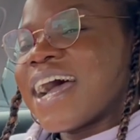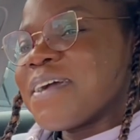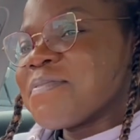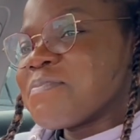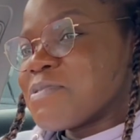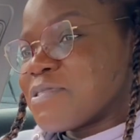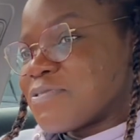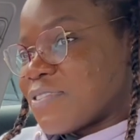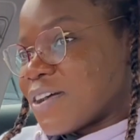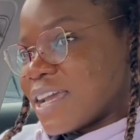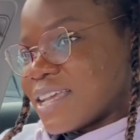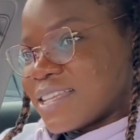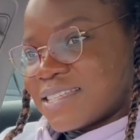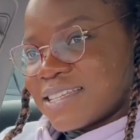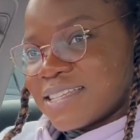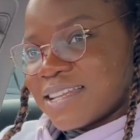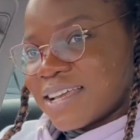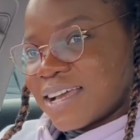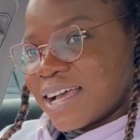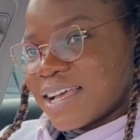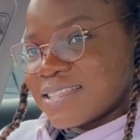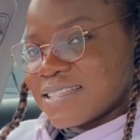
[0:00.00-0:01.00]
Before I see the
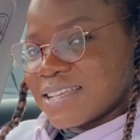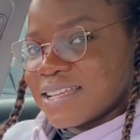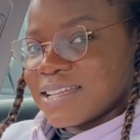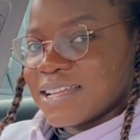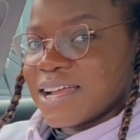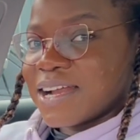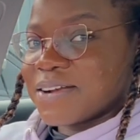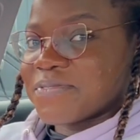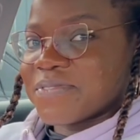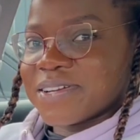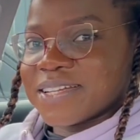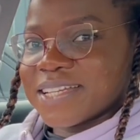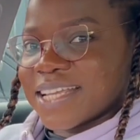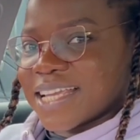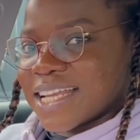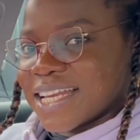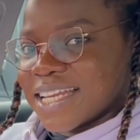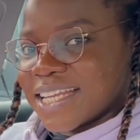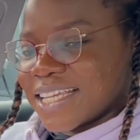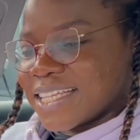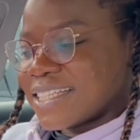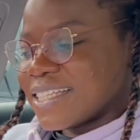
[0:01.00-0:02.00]
hazard, I've already
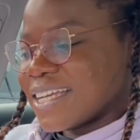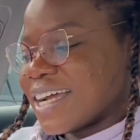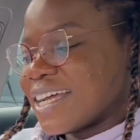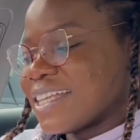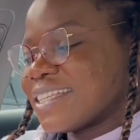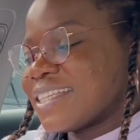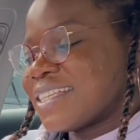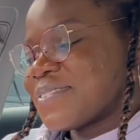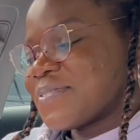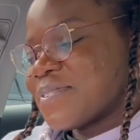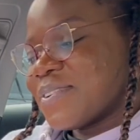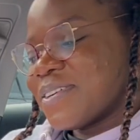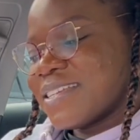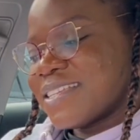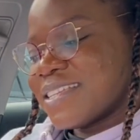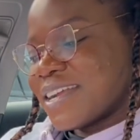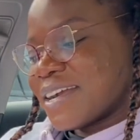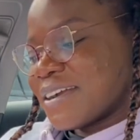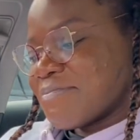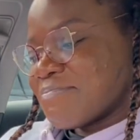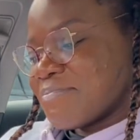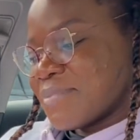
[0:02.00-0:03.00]
clicked. And the one
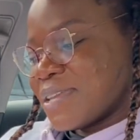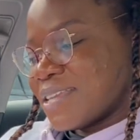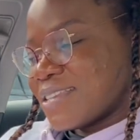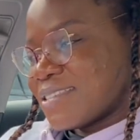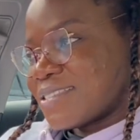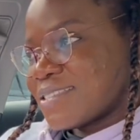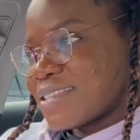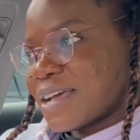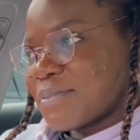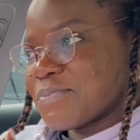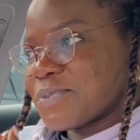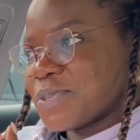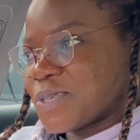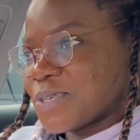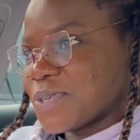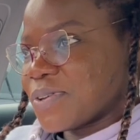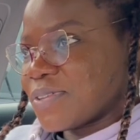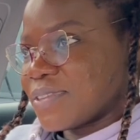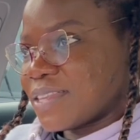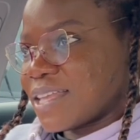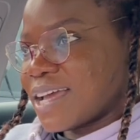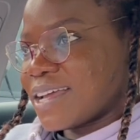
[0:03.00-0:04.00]
that I've missed, I'm
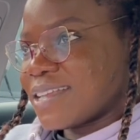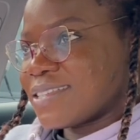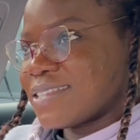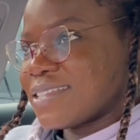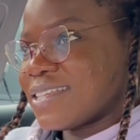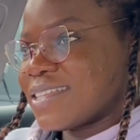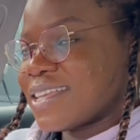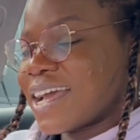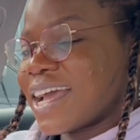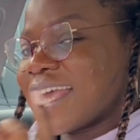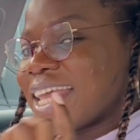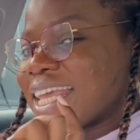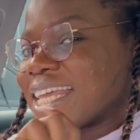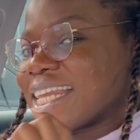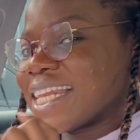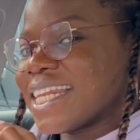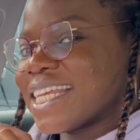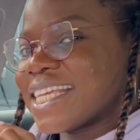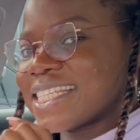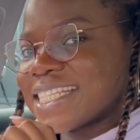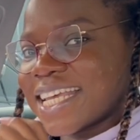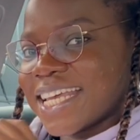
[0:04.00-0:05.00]
sure that either I
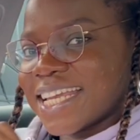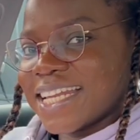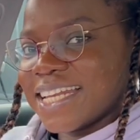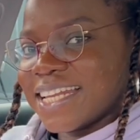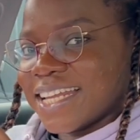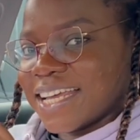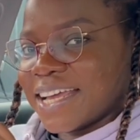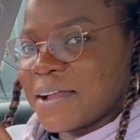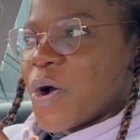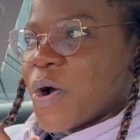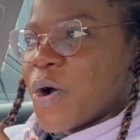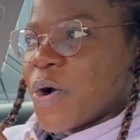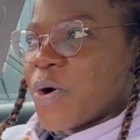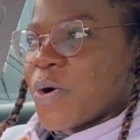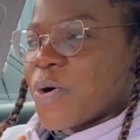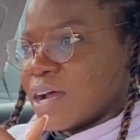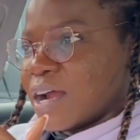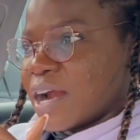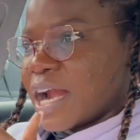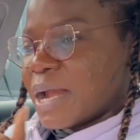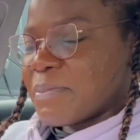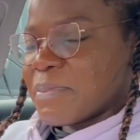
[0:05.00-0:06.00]
clicked earlier or
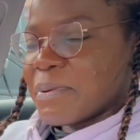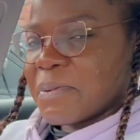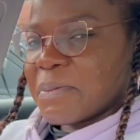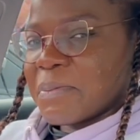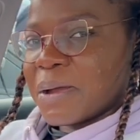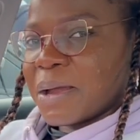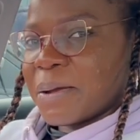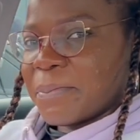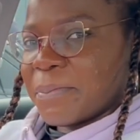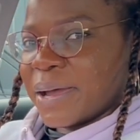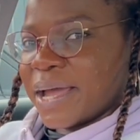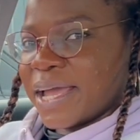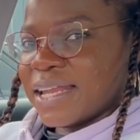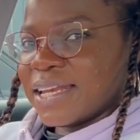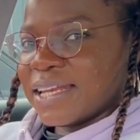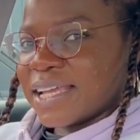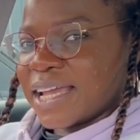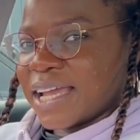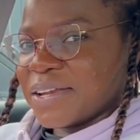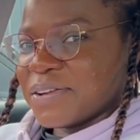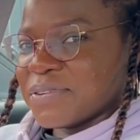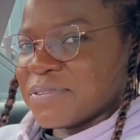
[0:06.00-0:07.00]
I remember my mind
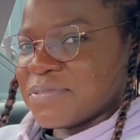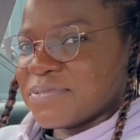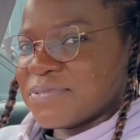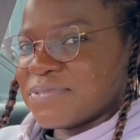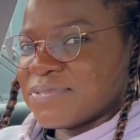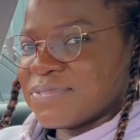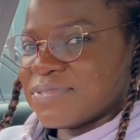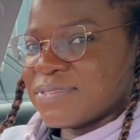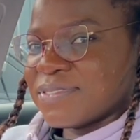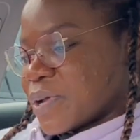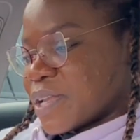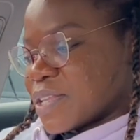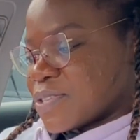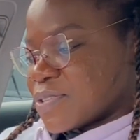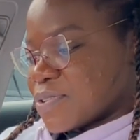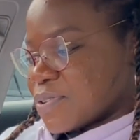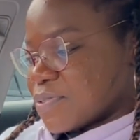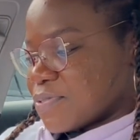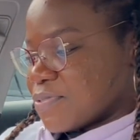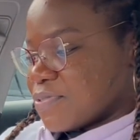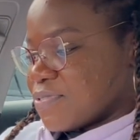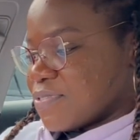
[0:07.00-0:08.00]
kind of went
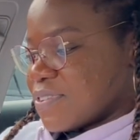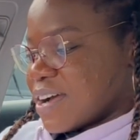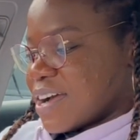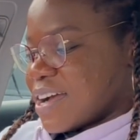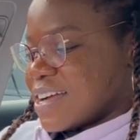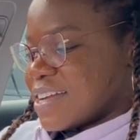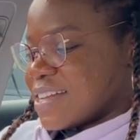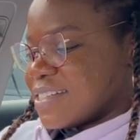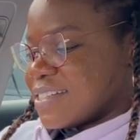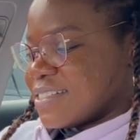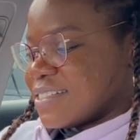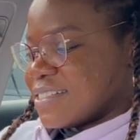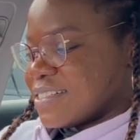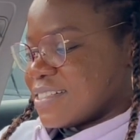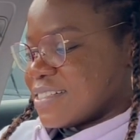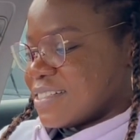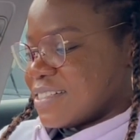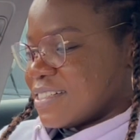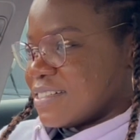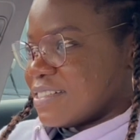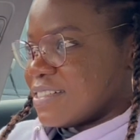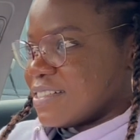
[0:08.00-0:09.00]
off.
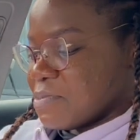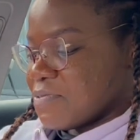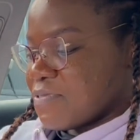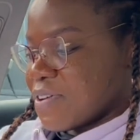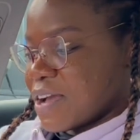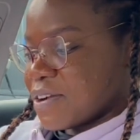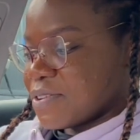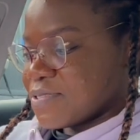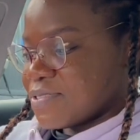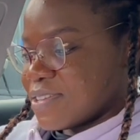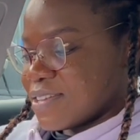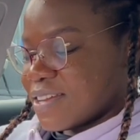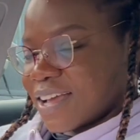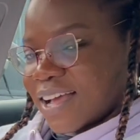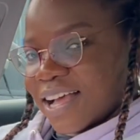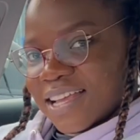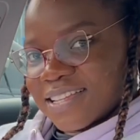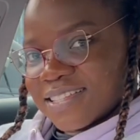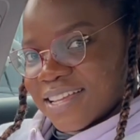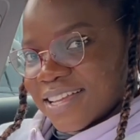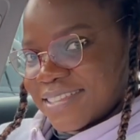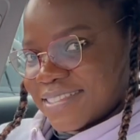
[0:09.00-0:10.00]
And before I could see the
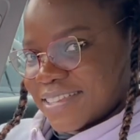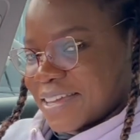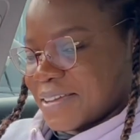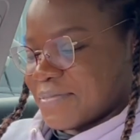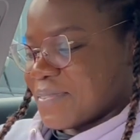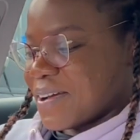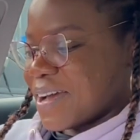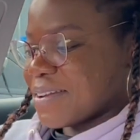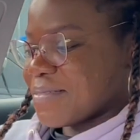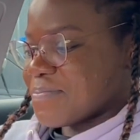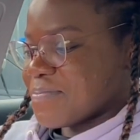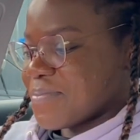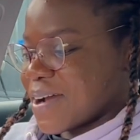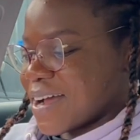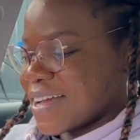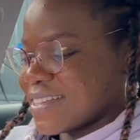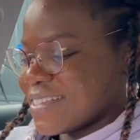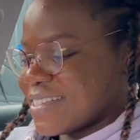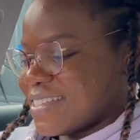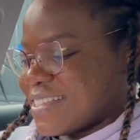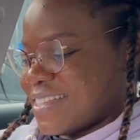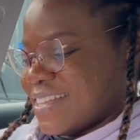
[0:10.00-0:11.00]
hazard, time had
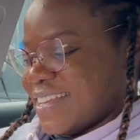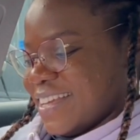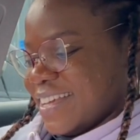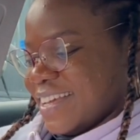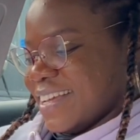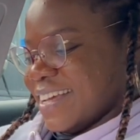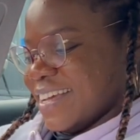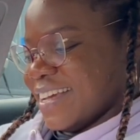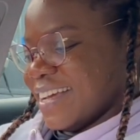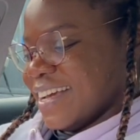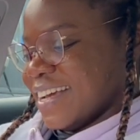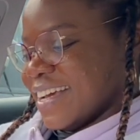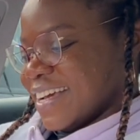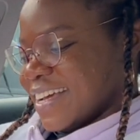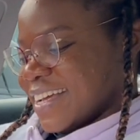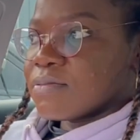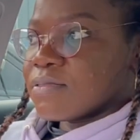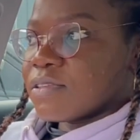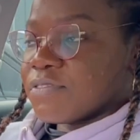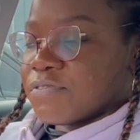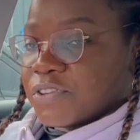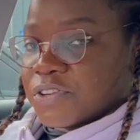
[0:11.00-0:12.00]
passed. The
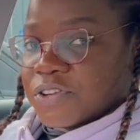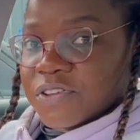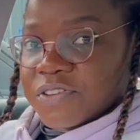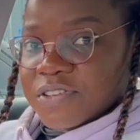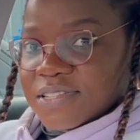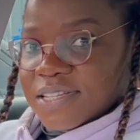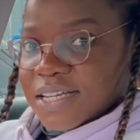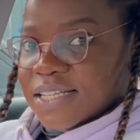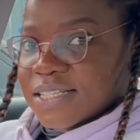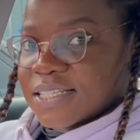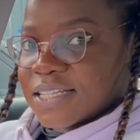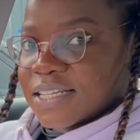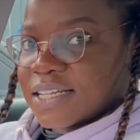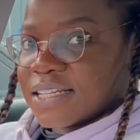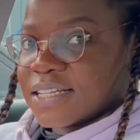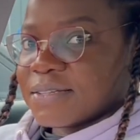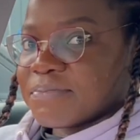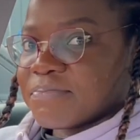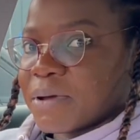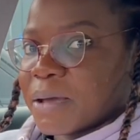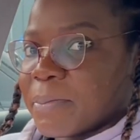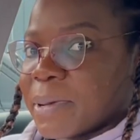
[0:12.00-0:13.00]
video
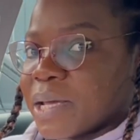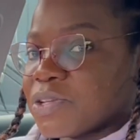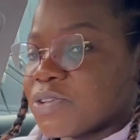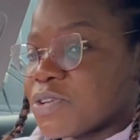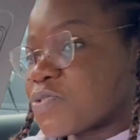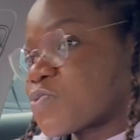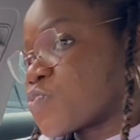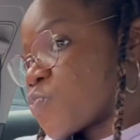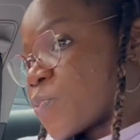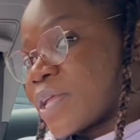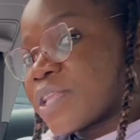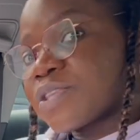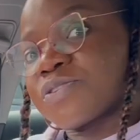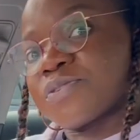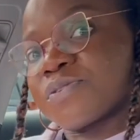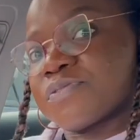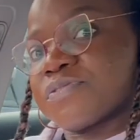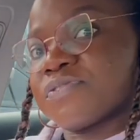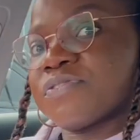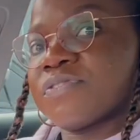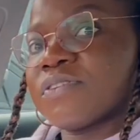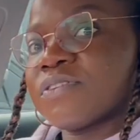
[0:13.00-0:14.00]
started, my mind just went
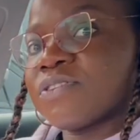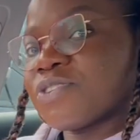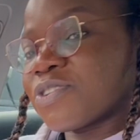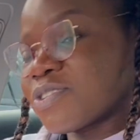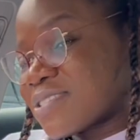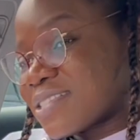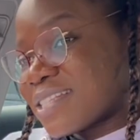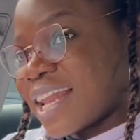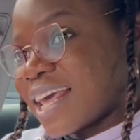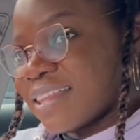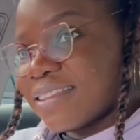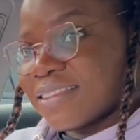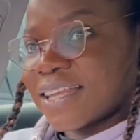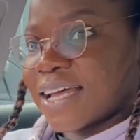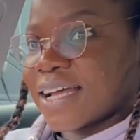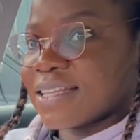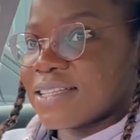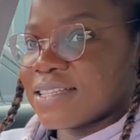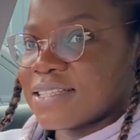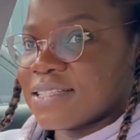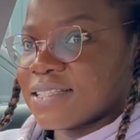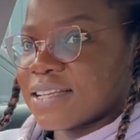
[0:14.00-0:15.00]
off. Just like
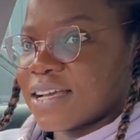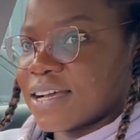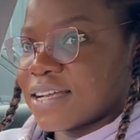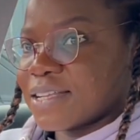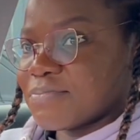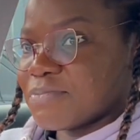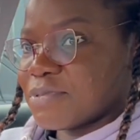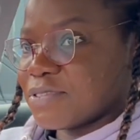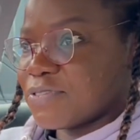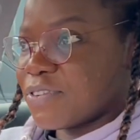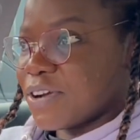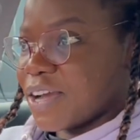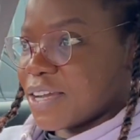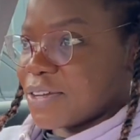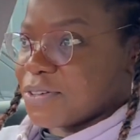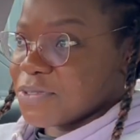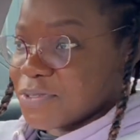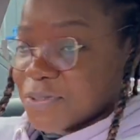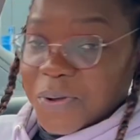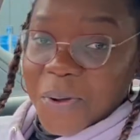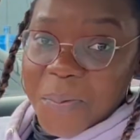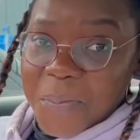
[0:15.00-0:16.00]
that. And before I
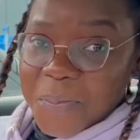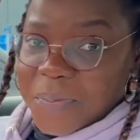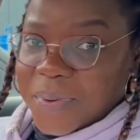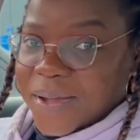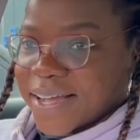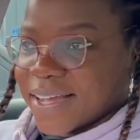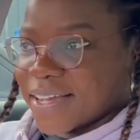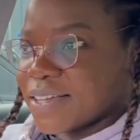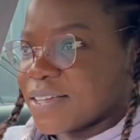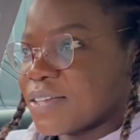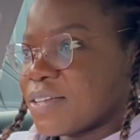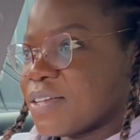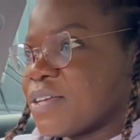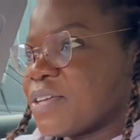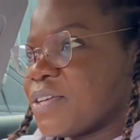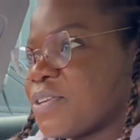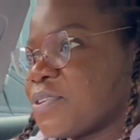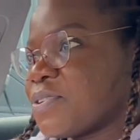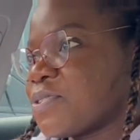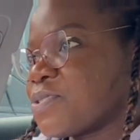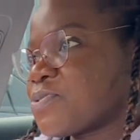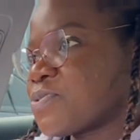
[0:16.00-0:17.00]
could come back, you
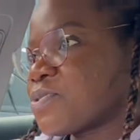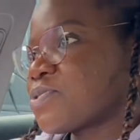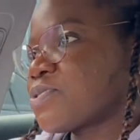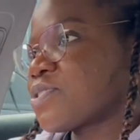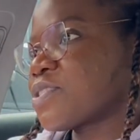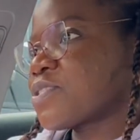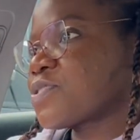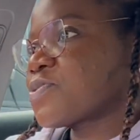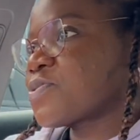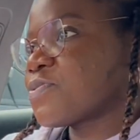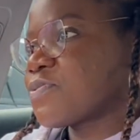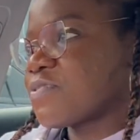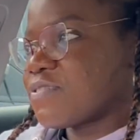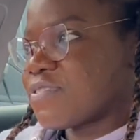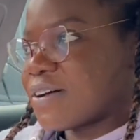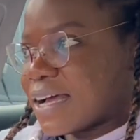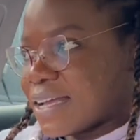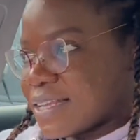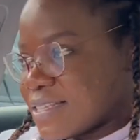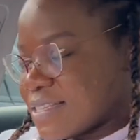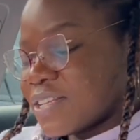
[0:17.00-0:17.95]
know, it was just so fast.